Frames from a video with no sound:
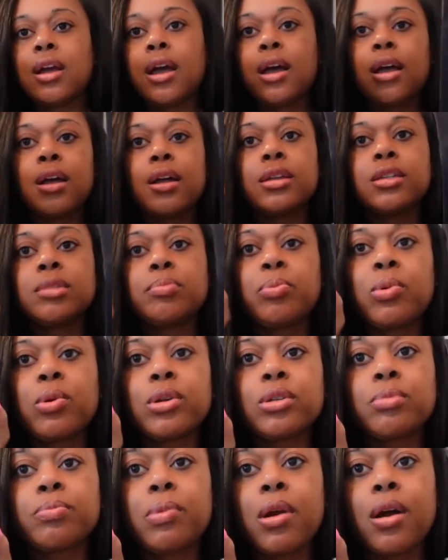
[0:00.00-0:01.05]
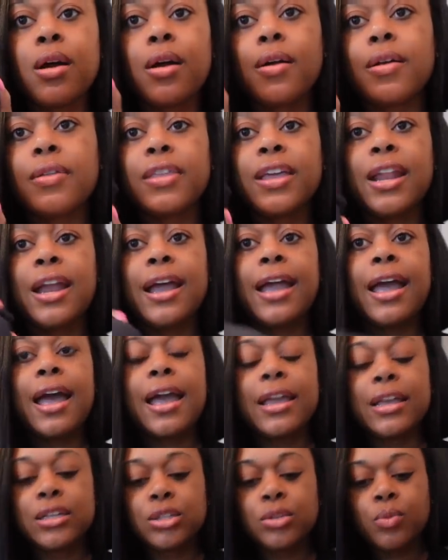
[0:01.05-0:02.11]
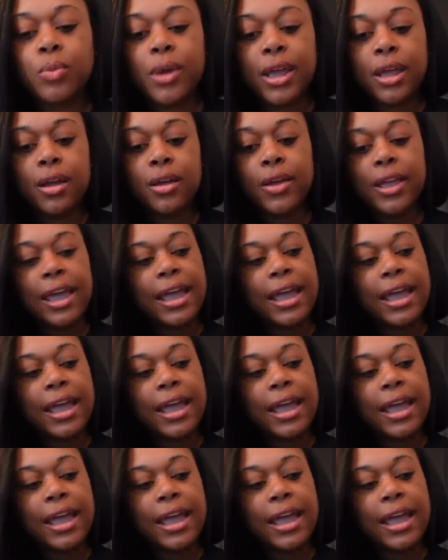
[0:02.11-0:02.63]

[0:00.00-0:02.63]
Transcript: uh, sports bra that I got as well it